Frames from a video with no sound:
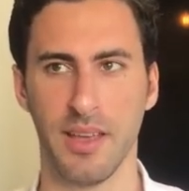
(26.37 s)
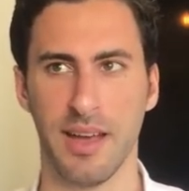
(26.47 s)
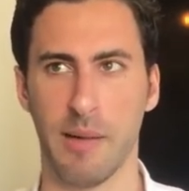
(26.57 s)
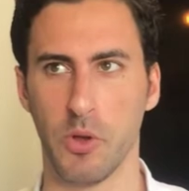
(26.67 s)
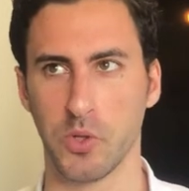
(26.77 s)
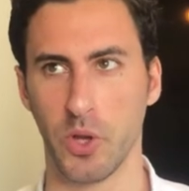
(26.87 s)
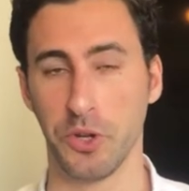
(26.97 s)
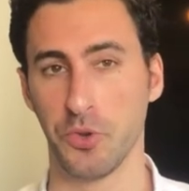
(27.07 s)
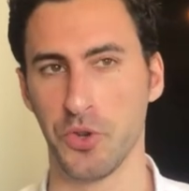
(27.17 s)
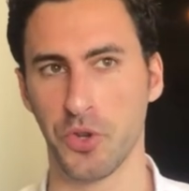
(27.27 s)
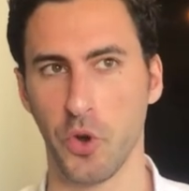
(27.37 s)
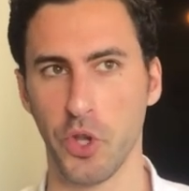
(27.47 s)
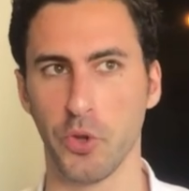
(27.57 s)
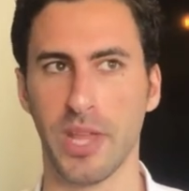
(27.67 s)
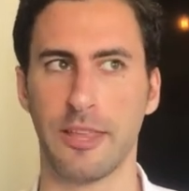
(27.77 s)
I'm also here to show
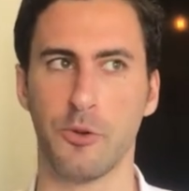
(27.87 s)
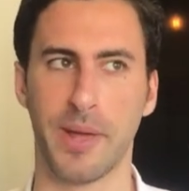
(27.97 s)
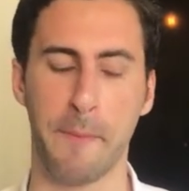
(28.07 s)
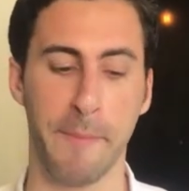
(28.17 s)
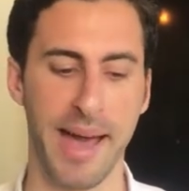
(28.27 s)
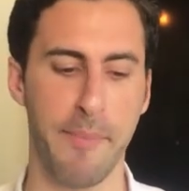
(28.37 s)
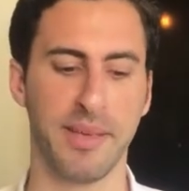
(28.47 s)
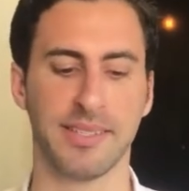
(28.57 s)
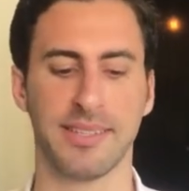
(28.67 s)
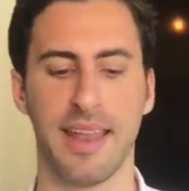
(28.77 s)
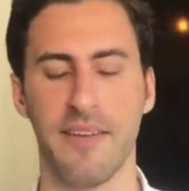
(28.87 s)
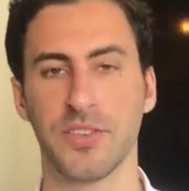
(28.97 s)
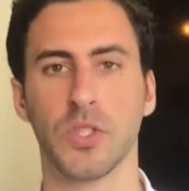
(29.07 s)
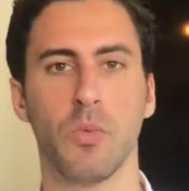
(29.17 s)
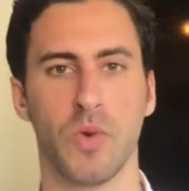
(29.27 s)
you that you can buy business and have
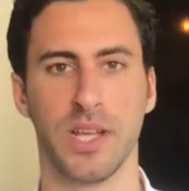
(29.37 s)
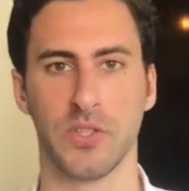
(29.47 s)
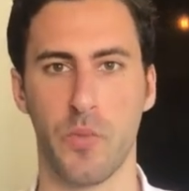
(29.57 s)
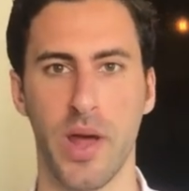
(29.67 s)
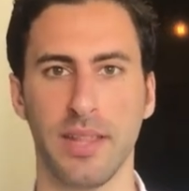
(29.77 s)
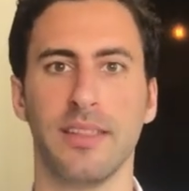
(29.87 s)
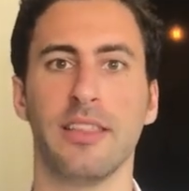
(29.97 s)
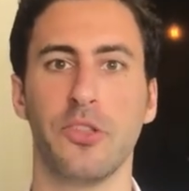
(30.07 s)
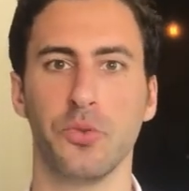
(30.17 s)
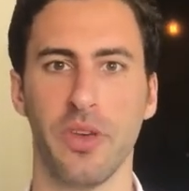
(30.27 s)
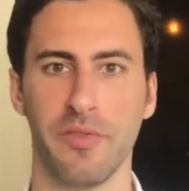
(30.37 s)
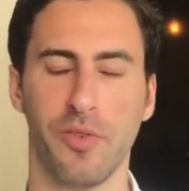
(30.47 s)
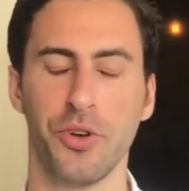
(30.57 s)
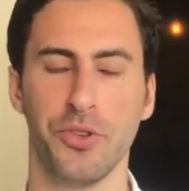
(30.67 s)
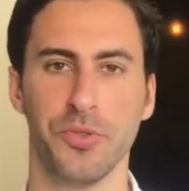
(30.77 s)
someone else running the day to day
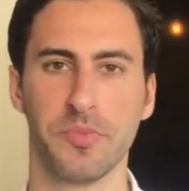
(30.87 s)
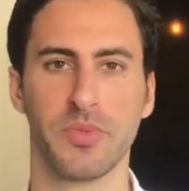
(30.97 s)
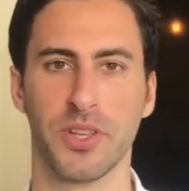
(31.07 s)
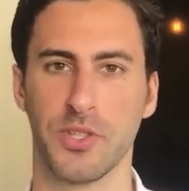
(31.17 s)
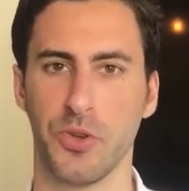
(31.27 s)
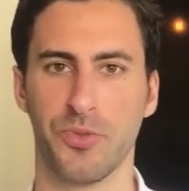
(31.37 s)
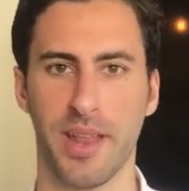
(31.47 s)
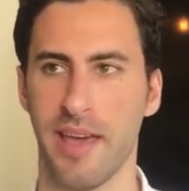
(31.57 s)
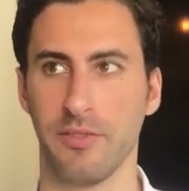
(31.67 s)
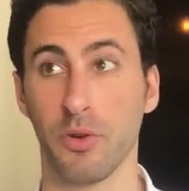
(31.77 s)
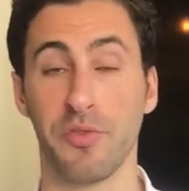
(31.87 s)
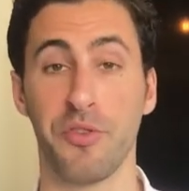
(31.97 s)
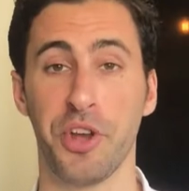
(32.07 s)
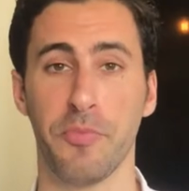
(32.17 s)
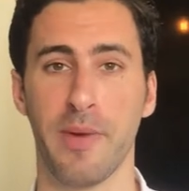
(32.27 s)
for you so you can have your
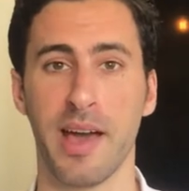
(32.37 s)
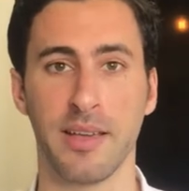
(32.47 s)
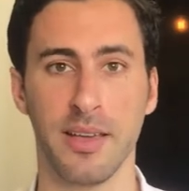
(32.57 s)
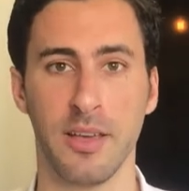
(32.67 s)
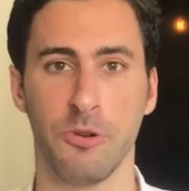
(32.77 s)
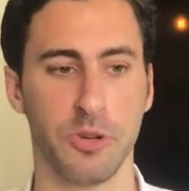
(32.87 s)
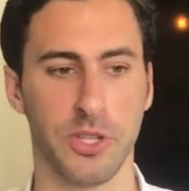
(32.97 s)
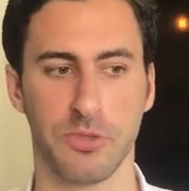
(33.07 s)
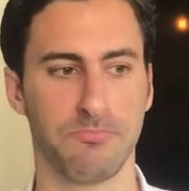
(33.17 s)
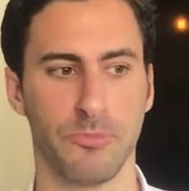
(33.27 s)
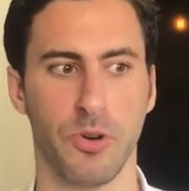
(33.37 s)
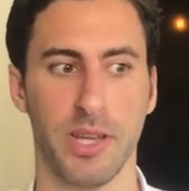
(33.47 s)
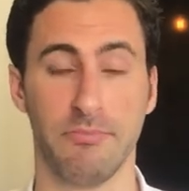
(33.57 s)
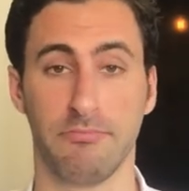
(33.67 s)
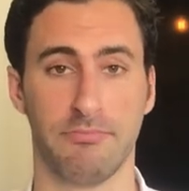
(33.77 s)
freedom back or just go
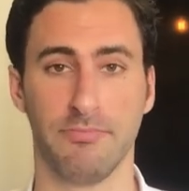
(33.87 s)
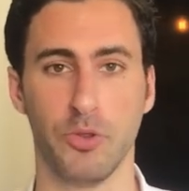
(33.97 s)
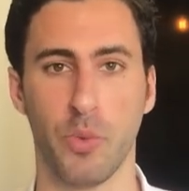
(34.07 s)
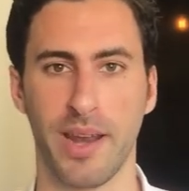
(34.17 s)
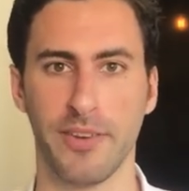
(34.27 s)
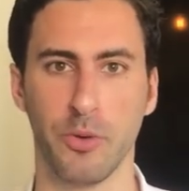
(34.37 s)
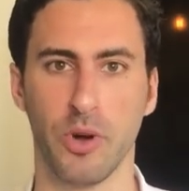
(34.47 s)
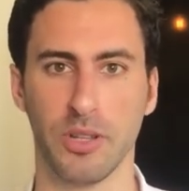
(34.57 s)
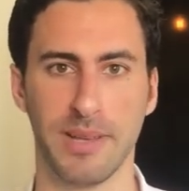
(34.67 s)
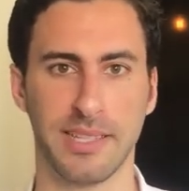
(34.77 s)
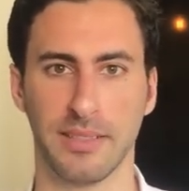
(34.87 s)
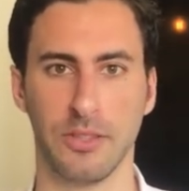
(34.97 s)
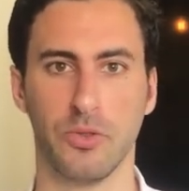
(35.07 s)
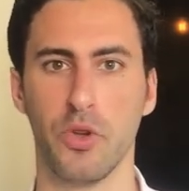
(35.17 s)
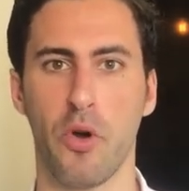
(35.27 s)
and do whatever you want, basically
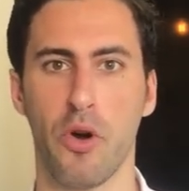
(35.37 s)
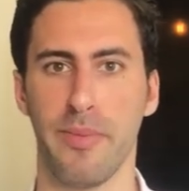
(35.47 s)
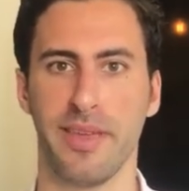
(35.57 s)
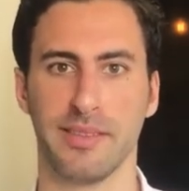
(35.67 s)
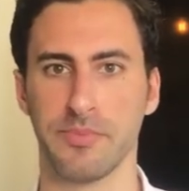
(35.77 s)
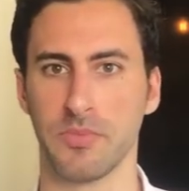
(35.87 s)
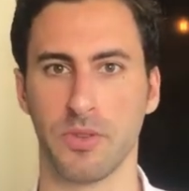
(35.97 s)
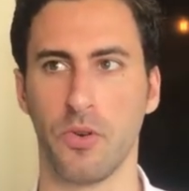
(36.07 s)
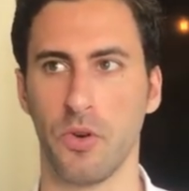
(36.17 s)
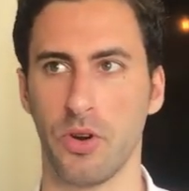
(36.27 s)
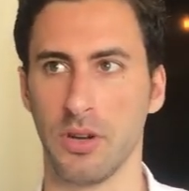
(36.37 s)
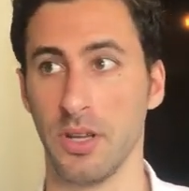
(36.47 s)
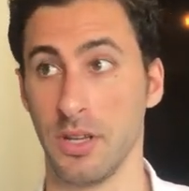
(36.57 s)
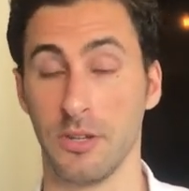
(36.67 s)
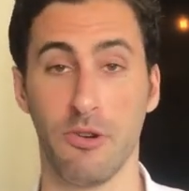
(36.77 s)
do your hobbies or
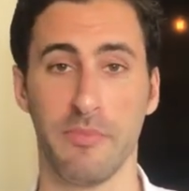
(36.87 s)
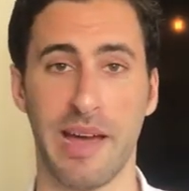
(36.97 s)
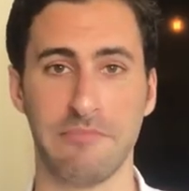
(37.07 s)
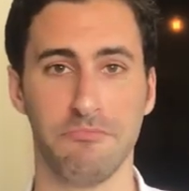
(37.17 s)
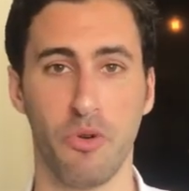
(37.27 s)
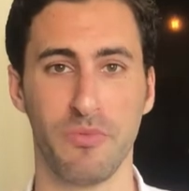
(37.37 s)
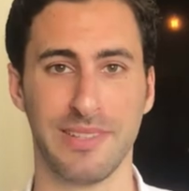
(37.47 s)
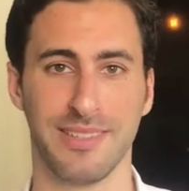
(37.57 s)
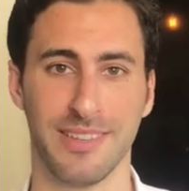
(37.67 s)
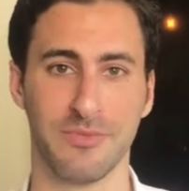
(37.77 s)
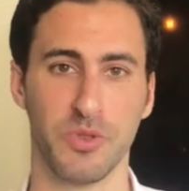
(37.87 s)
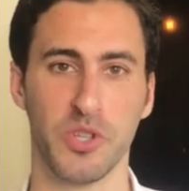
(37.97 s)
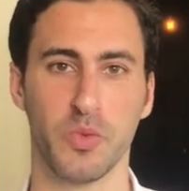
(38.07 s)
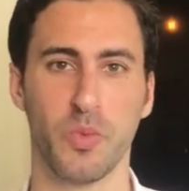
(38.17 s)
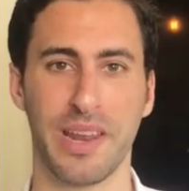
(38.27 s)
go and buy more businesses, which
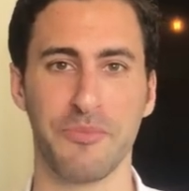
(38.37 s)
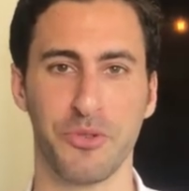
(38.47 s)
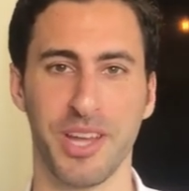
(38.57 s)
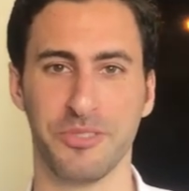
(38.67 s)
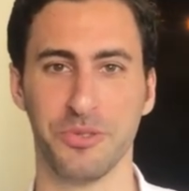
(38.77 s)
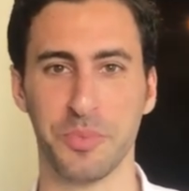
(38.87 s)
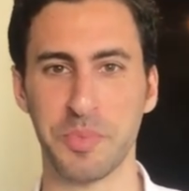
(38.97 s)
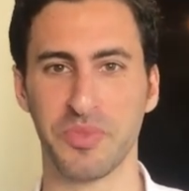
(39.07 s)
is what I'm trying to do.